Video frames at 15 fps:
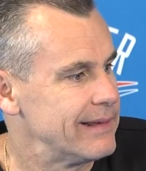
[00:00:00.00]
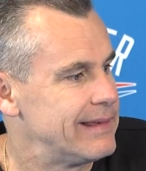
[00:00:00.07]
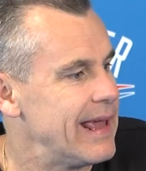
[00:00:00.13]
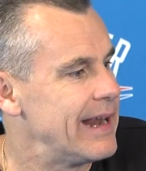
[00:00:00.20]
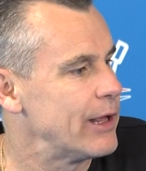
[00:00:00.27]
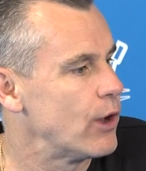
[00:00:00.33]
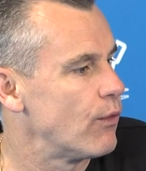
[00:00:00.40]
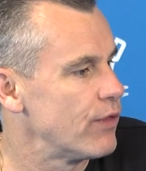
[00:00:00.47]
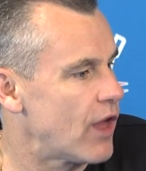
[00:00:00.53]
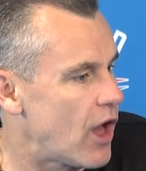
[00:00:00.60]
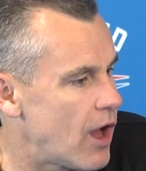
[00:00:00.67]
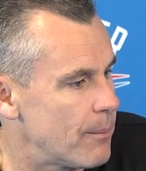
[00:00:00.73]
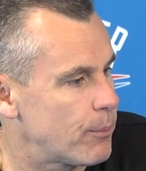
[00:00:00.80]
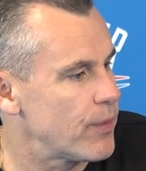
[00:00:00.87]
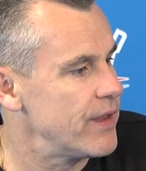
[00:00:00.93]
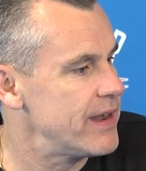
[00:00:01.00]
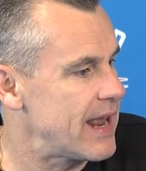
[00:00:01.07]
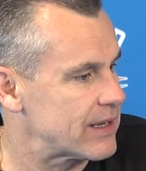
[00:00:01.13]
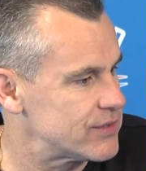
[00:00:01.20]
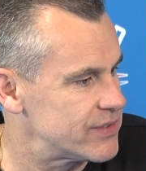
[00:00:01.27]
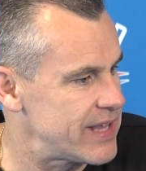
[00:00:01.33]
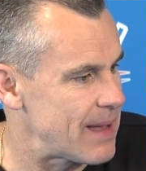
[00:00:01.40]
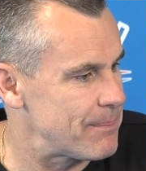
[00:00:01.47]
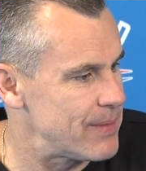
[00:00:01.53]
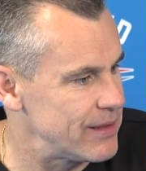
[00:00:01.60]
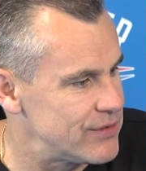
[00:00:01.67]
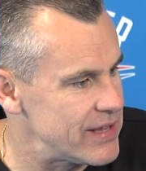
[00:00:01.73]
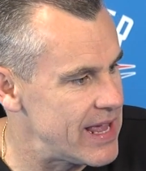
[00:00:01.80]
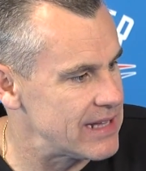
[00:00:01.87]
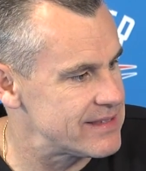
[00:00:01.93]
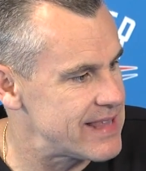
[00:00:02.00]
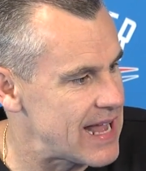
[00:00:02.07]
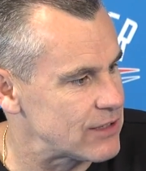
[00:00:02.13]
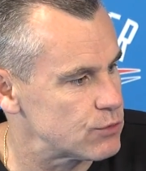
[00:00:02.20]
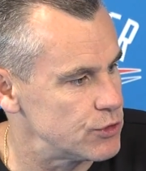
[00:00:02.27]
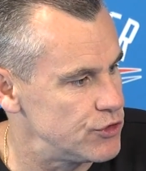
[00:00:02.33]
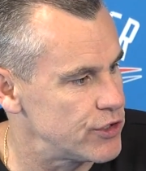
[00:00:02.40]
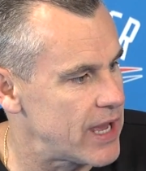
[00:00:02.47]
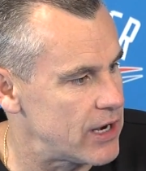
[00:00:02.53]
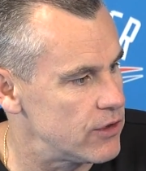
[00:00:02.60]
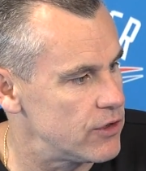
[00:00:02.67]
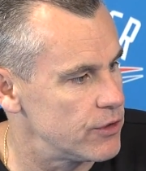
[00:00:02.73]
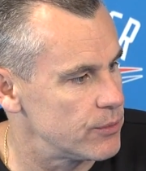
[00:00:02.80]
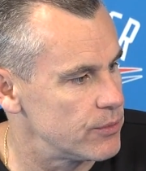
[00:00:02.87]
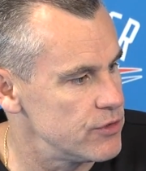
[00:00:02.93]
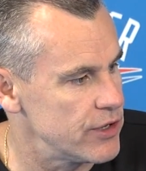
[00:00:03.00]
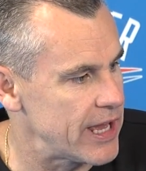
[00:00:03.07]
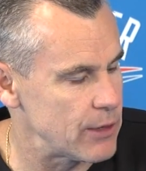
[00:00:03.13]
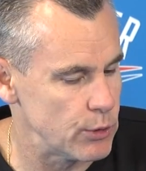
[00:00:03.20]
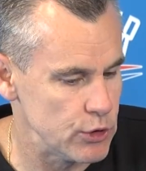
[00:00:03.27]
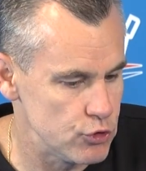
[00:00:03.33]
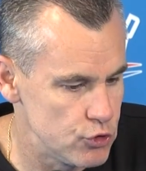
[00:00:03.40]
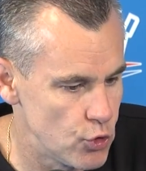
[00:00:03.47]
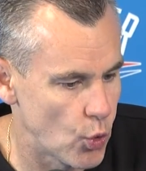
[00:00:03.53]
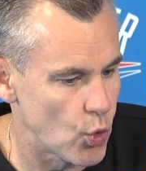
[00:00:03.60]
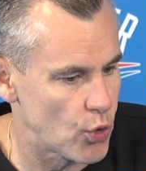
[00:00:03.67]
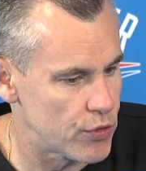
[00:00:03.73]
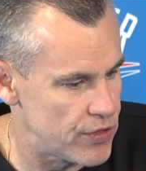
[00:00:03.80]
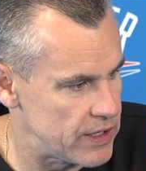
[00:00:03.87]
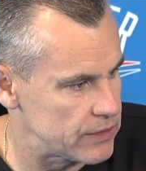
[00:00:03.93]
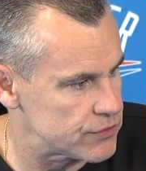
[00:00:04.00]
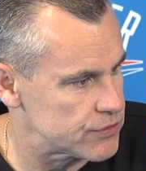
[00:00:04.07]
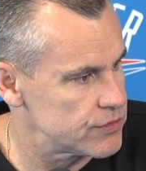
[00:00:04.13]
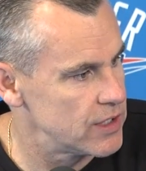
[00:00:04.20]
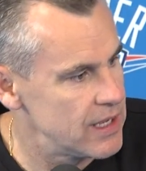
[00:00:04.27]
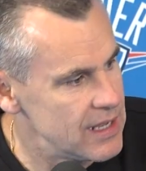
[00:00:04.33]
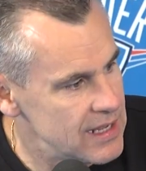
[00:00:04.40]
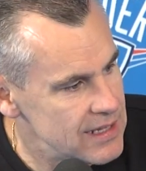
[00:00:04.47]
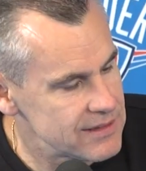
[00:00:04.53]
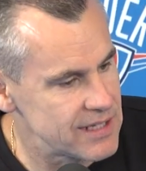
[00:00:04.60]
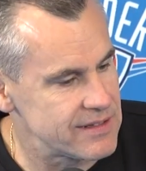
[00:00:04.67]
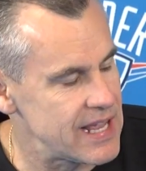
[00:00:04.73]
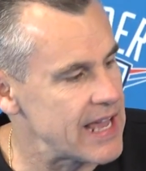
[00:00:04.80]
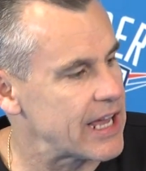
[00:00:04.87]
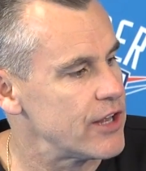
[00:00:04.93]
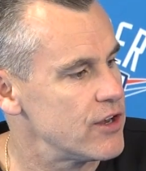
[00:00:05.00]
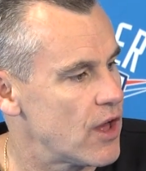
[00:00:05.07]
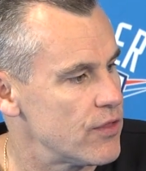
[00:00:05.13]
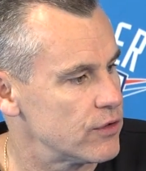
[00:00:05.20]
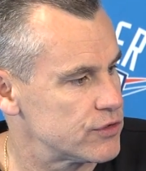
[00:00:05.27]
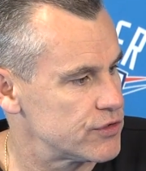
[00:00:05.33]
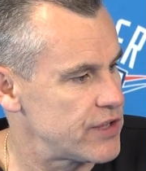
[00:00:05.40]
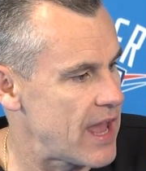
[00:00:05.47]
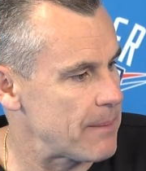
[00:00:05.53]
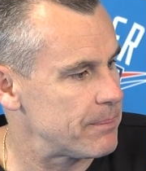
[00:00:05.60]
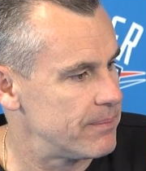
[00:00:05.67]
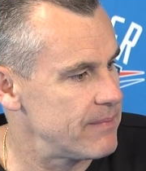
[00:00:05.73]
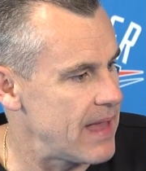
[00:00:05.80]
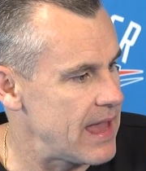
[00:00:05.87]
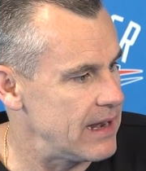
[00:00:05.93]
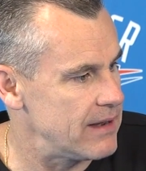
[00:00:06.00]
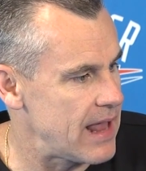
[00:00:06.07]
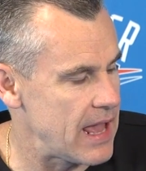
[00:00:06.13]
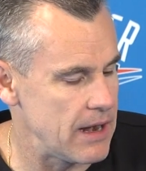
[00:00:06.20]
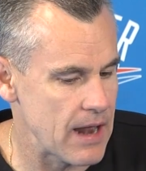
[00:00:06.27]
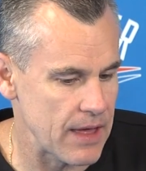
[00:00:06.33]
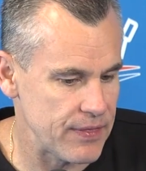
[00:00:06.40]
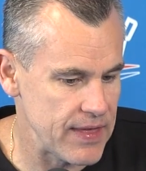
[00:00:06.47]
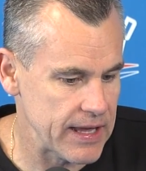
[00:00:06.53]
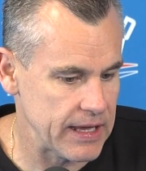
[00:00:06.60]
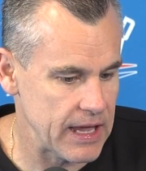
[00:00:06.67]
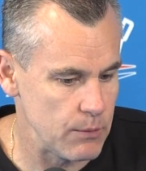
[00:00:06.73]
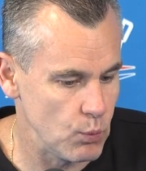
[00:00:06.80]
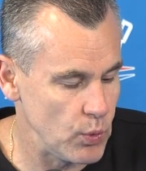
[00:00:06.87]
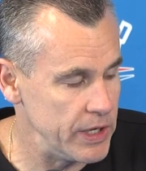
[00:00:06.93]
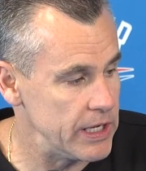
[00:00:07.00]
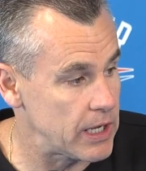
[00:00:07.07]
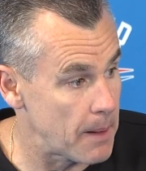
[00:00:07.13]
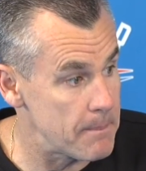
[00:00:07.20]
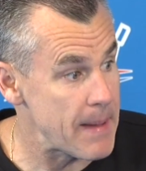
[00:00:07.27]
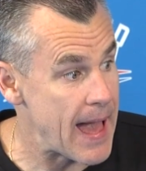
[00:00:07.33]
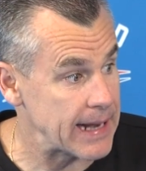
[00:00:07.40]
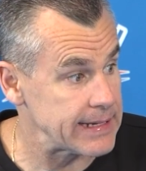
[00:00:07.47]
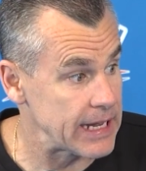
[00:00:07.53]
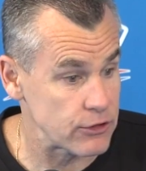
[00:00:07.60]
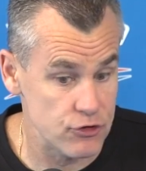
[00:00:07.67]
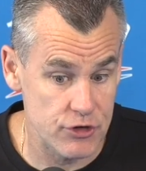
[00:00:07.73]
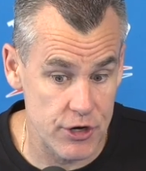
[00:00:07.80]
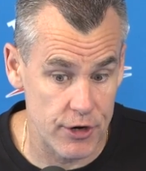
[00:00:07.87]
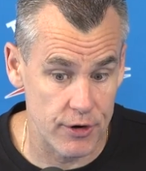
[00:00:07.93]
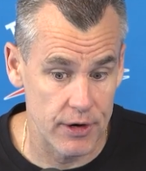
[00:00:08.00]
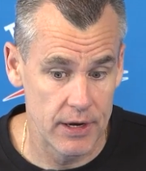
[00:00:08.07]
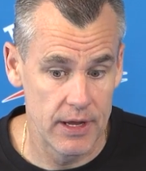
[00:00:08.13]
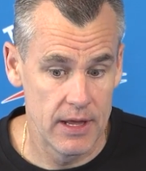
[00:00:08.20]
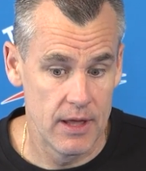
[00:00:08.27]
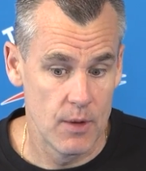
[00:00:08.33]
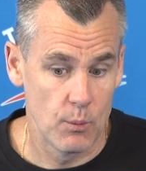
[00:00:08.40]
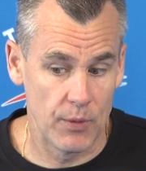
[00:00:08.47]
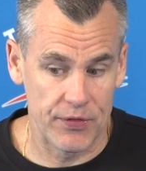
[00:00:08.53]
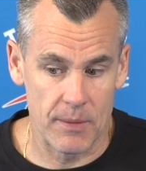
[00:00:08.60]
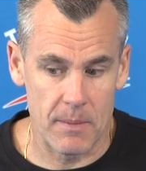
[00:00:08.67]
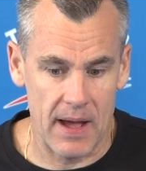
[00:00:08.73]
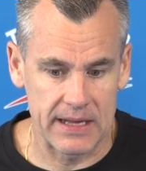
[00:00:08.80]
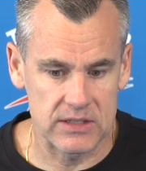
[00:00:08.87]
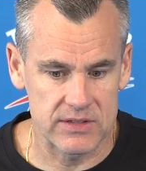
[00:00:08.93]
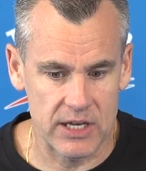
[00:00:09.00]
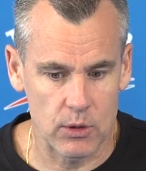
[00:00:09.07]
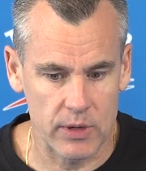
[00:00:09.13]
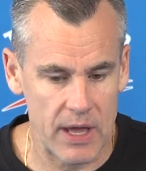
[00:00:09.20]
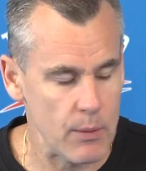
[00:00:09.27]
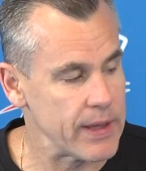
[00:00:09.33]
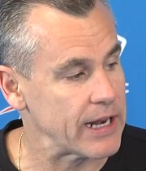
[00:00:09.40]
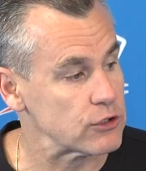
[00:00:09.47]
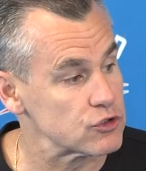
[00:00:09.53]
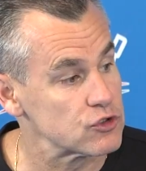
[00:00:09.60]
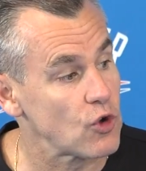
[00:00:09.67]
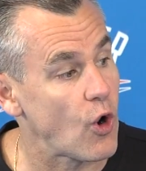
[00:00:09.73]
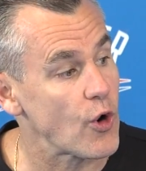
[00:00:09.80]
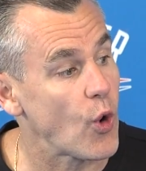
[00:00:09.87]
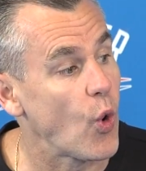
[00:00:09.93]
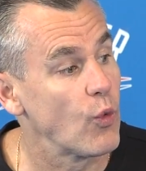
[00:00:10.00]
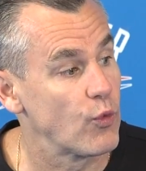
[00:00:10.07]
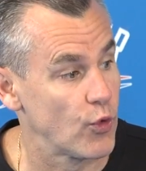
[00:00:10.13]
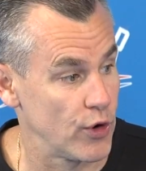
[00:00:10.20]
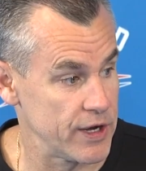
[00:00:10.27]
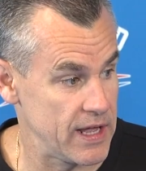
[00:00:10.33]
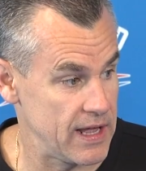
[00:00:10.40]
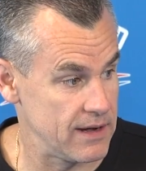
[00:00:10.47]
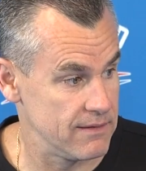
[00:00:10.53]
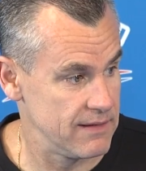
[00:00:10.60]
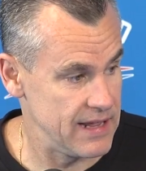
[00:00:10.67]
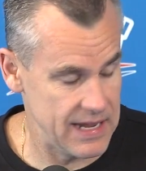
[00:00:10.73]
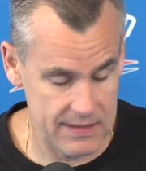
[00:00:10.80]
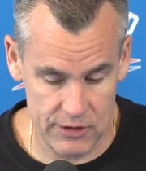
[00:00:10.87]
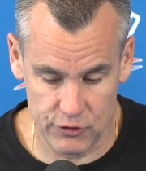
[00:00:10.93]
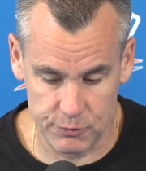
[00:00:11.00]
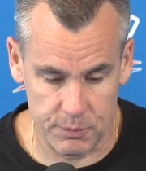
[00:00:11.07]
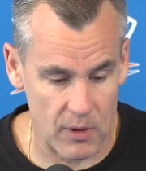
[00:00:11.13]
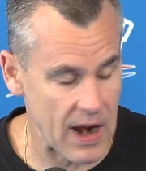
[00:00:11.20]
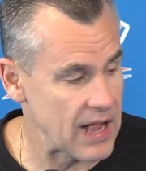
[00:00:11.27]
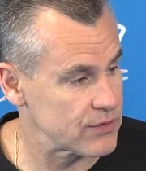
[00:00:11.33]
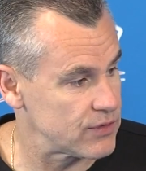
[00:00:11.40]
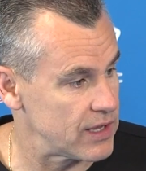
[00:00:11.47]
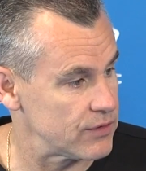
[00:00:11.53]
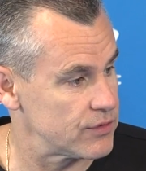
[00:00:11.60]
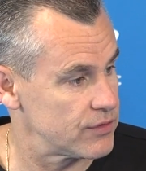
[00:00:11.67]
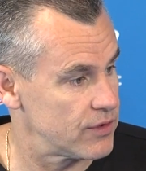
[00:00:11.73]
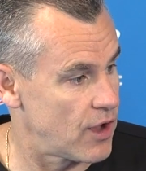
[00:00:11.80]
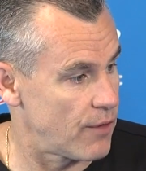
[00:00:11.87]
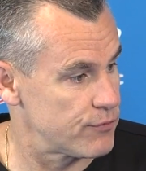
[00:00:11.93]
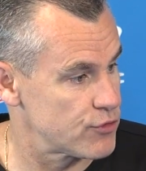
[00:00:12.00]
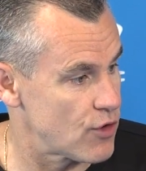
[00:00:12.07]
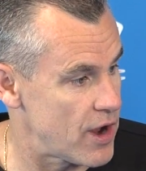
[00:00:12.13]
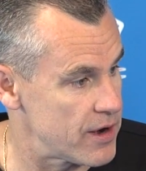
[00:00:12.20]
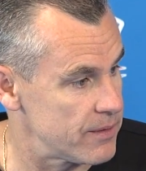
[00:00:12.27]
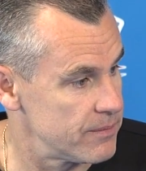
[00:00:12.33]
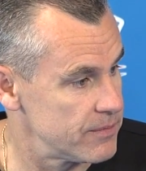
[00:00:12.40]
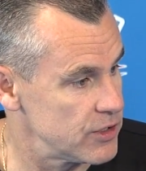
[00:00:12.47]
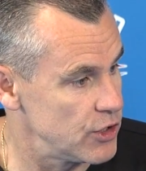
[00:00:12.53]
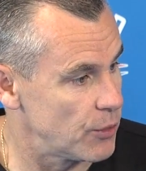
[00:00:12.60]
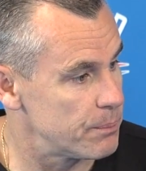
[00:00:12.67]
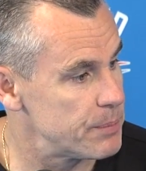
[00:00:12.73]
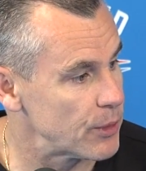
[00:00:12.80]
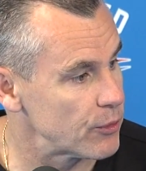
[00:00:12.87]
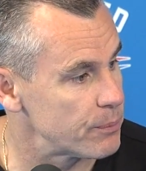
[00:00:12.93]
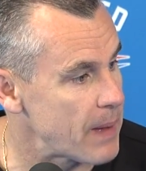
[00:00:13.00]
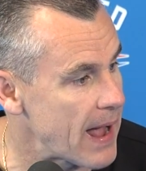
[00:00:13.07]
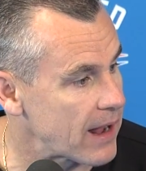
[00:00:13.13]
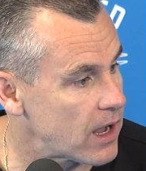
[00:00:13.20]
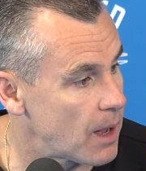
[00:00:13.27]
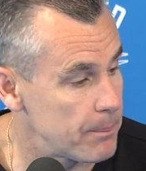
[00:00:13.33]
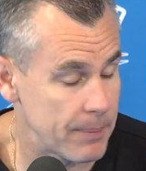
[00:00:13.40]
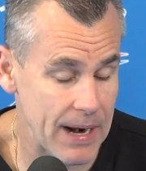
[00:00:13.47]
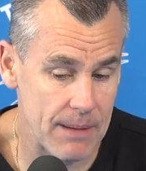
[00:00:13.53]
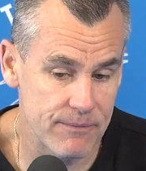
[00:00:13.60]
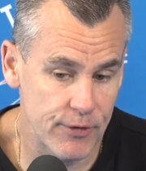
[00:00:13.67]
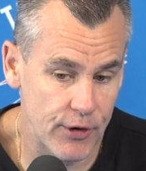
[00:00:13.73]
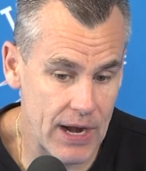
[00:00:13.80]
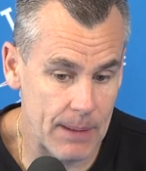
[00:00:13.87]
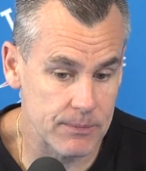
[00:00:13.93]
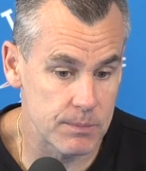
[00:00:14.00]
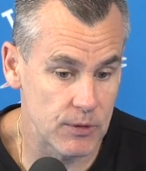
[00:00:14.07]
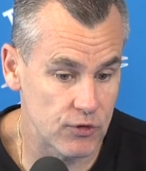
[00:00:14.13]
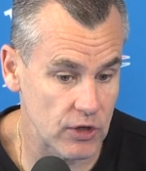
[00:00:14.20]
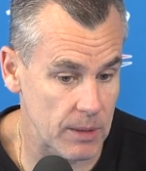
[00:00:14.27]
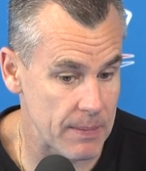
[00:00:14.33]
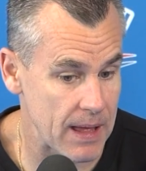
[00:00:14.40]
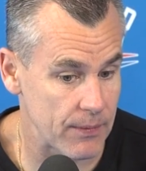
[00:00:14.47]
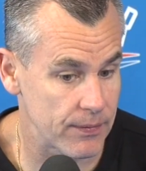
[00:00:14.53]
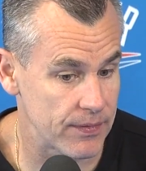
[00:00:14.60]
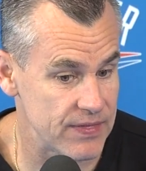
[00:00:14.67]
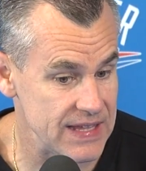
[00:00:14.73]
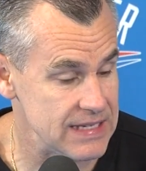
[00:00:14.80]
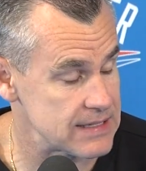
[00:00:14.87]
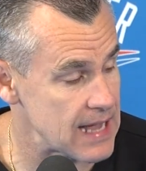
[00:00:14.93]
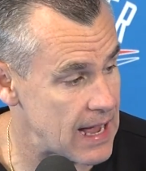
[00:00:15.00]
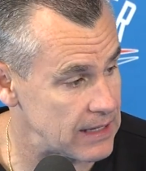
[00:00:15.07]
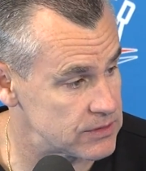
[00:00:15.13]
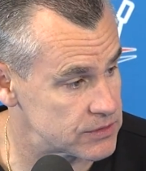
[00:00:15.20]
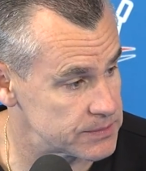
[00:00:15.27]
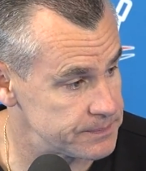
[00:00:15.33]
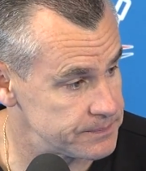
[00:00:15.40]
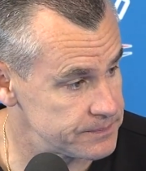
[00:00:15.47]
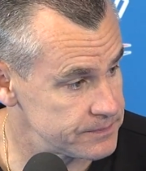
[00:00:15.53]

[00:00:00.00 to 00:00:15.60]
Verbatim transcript: getting over the hump or the next step it's it that's what you got to do you got to endure this to take another step and and I think can we come back next year with the mindset okay we got to start over again in this process of trying to you know build back up but I'm very optimistic about these guys